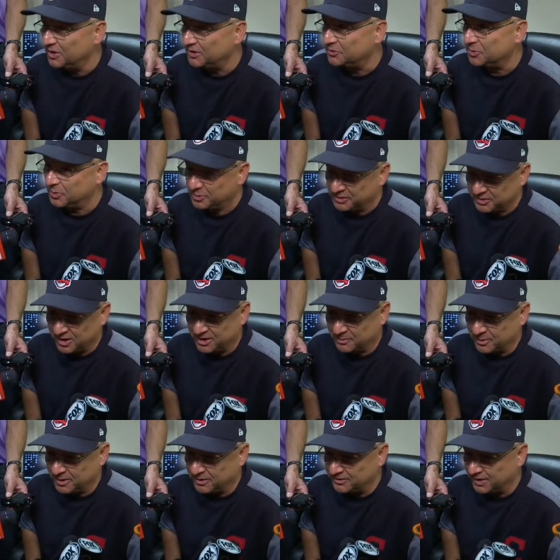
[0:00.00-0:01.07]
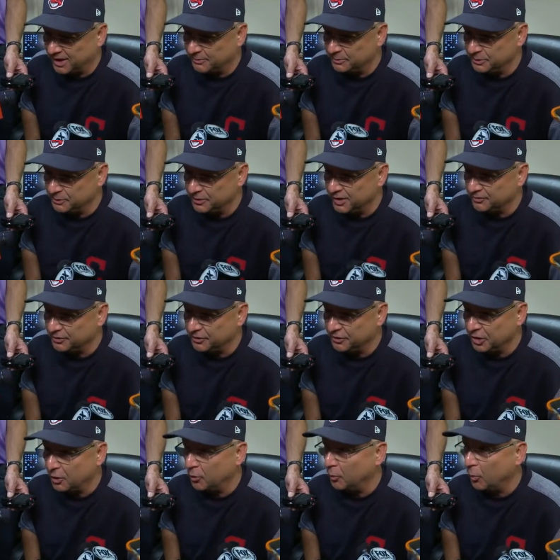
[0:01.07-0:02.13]
That's what we talk about all the time. You never
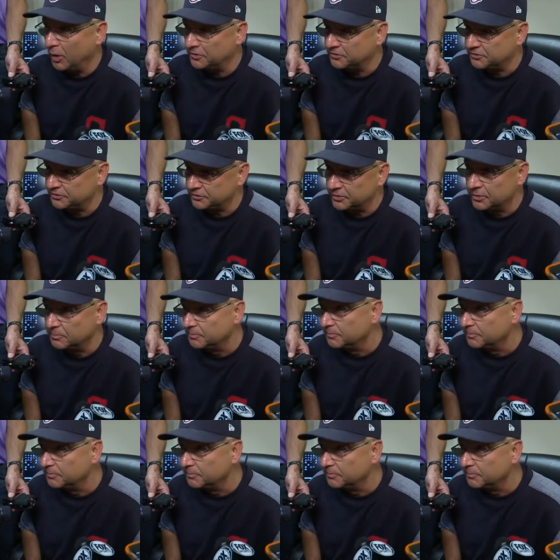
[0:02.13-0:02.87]
know what's.